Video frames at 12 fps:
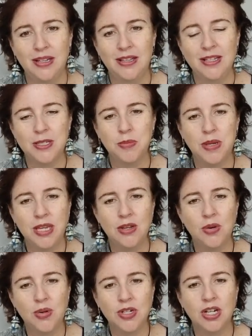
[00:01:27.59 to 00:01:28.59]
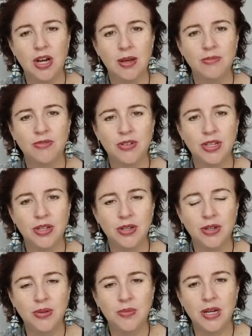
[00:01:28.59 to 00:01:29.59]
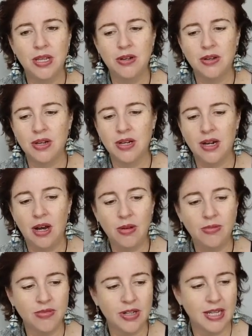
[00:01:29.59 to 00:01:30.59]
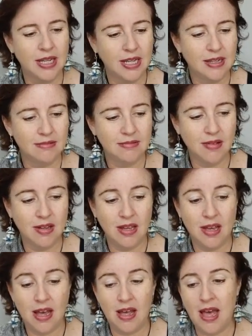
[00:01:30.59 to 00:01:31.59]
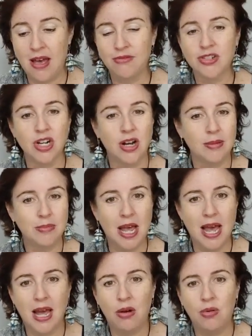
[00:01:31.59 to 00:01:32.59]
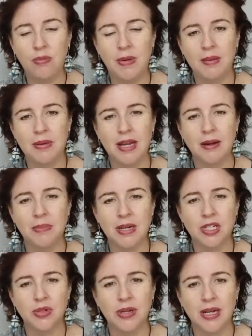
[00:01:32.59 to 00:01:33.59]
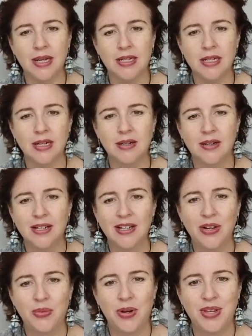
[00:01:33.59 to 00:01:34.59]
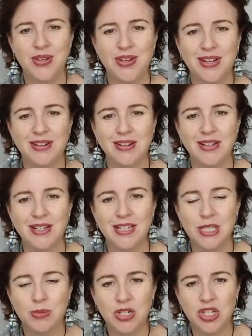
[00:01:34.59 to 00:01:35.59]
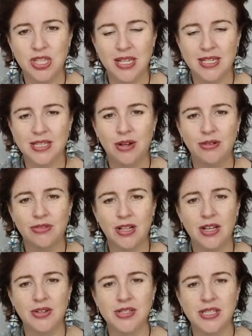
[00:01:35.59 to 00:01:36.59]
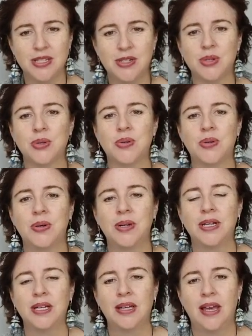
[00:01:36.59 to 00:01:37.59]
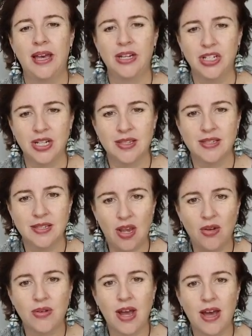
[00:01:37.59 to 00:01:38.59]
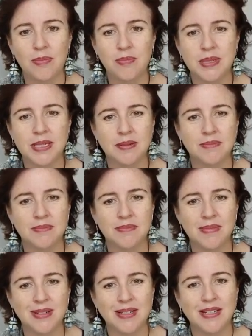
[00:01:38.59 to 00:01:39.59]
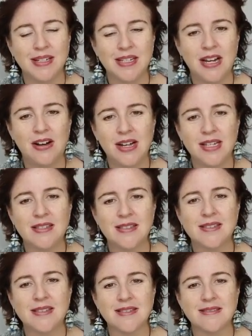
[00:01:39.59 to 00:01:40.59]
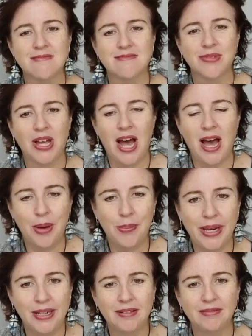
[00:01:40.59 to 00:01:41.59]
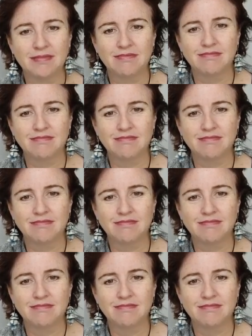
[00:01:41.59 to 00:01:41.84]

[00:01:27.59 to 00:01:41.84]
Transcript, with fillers: This will be your time for you where you can hopefully ha have time now or maybe come back to it later where you can switch things off, close the door and just soak up some nice calming